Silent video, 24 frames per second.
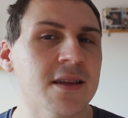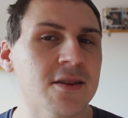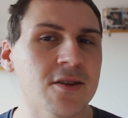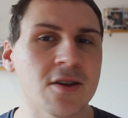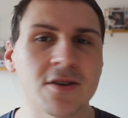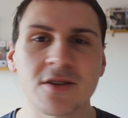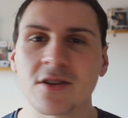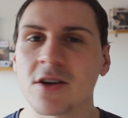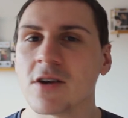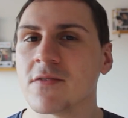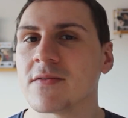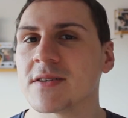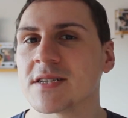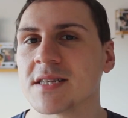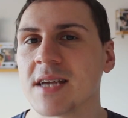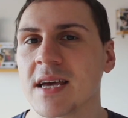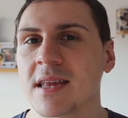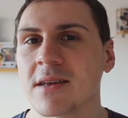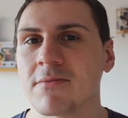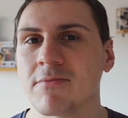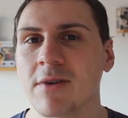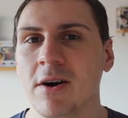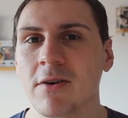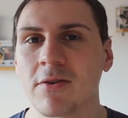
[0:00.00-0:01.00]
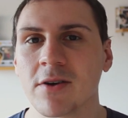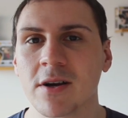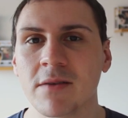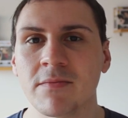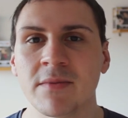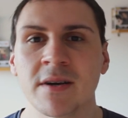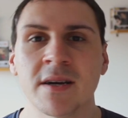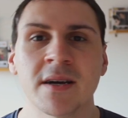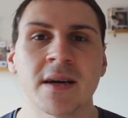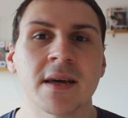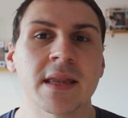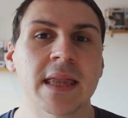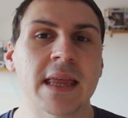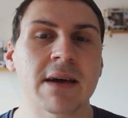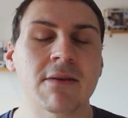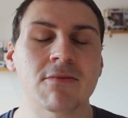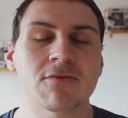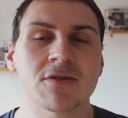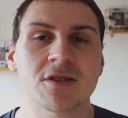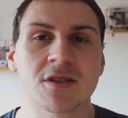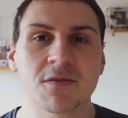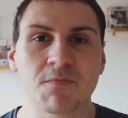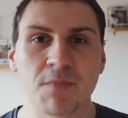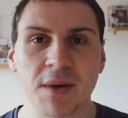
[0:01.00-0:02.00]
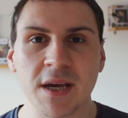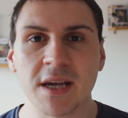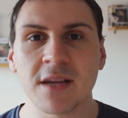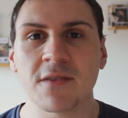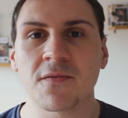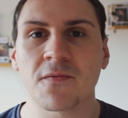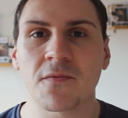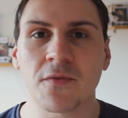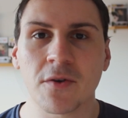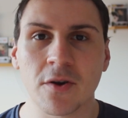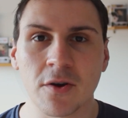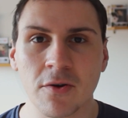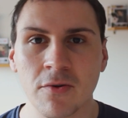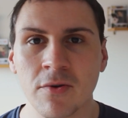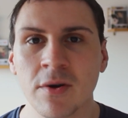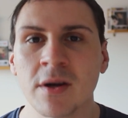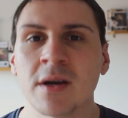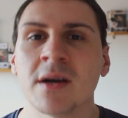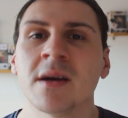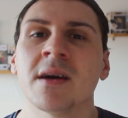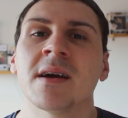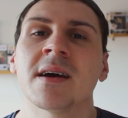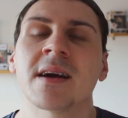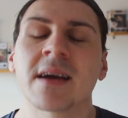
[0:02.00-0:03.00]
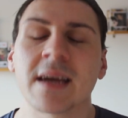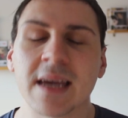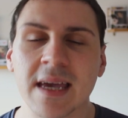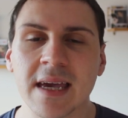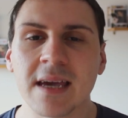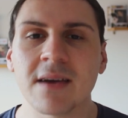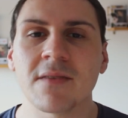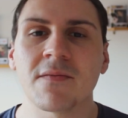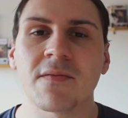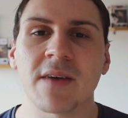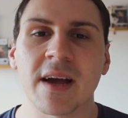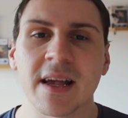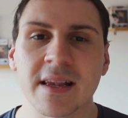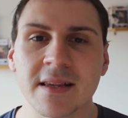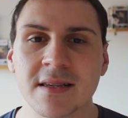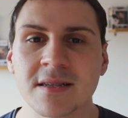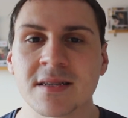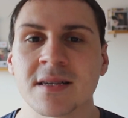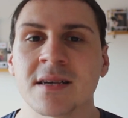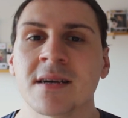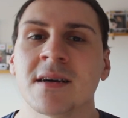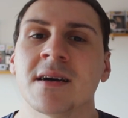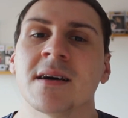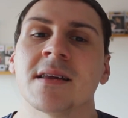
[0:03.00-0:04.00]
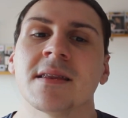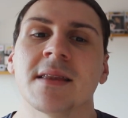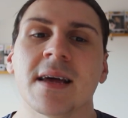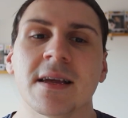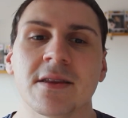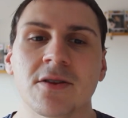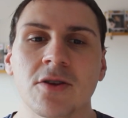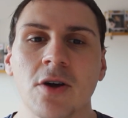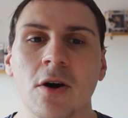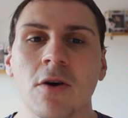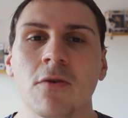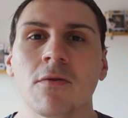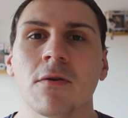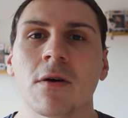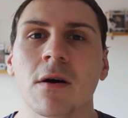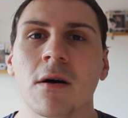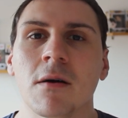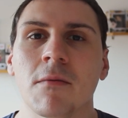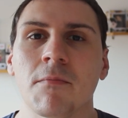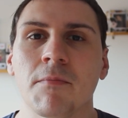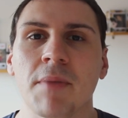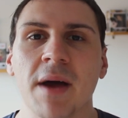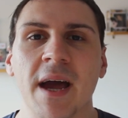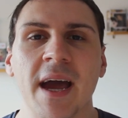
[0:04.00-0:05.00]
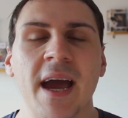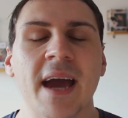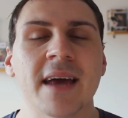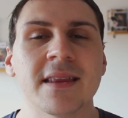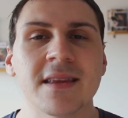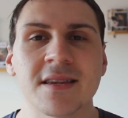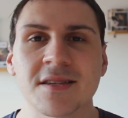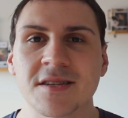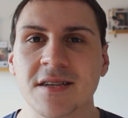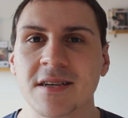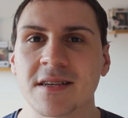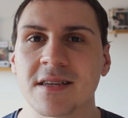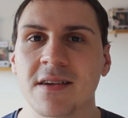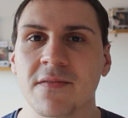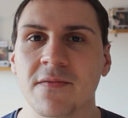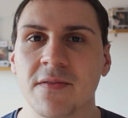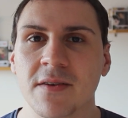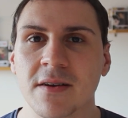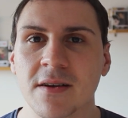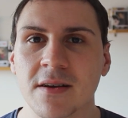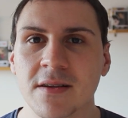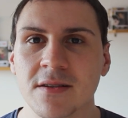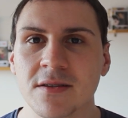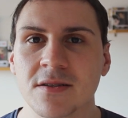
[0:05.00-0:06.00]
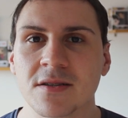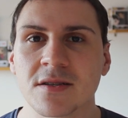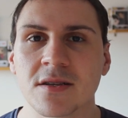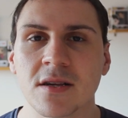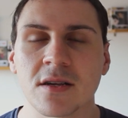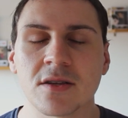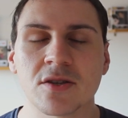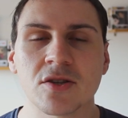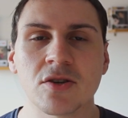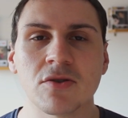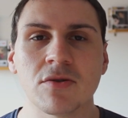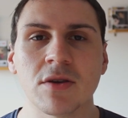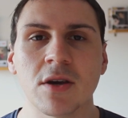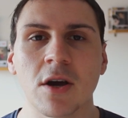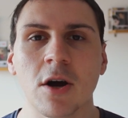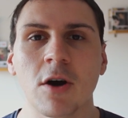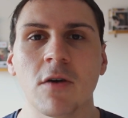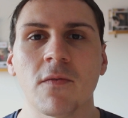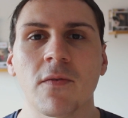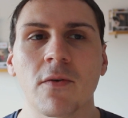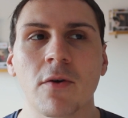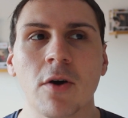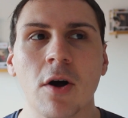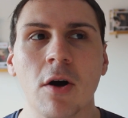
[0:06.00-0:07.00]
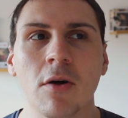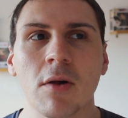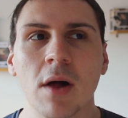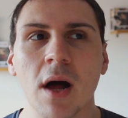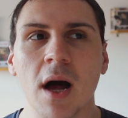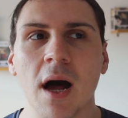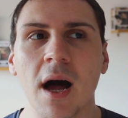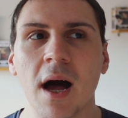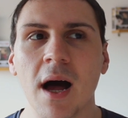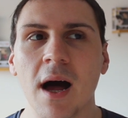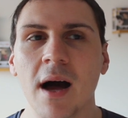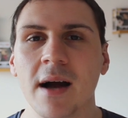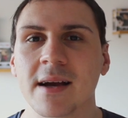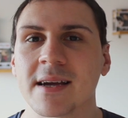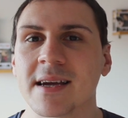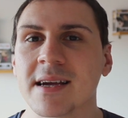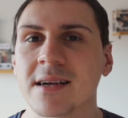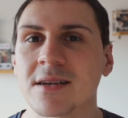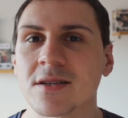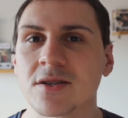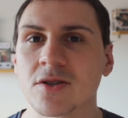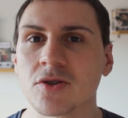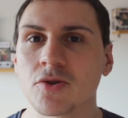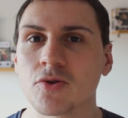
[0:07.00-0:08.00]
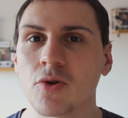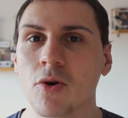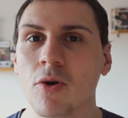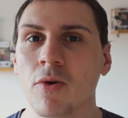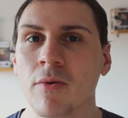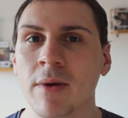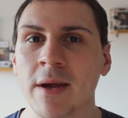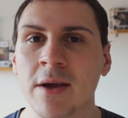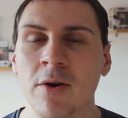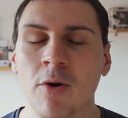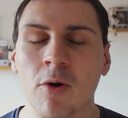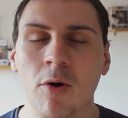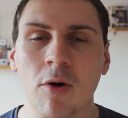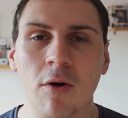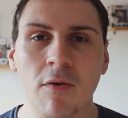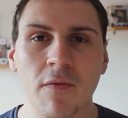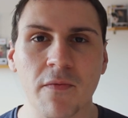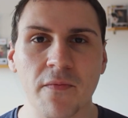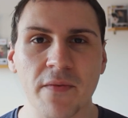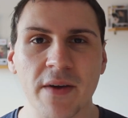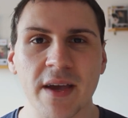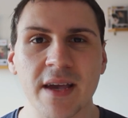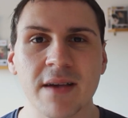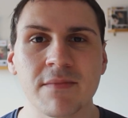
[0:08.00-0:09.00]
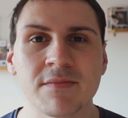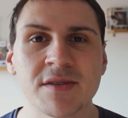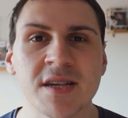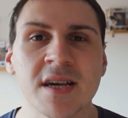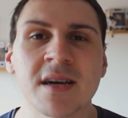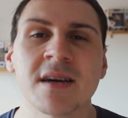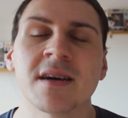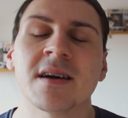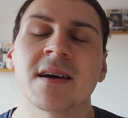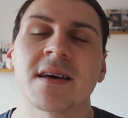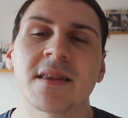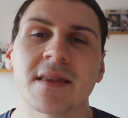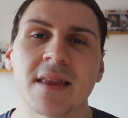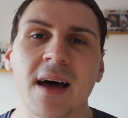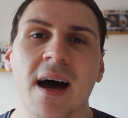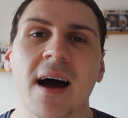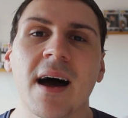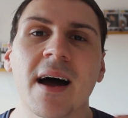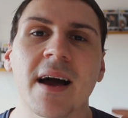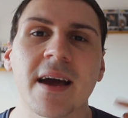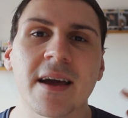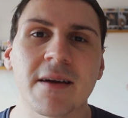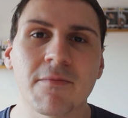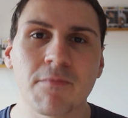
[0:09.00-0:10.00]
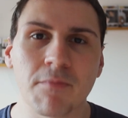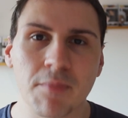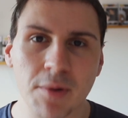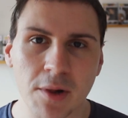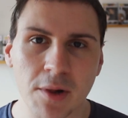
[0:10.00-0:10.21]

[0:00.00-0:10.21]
doesn't overstay the welcome. They will speed through key events that don't bear any significance to the overall arcing story or themes that are in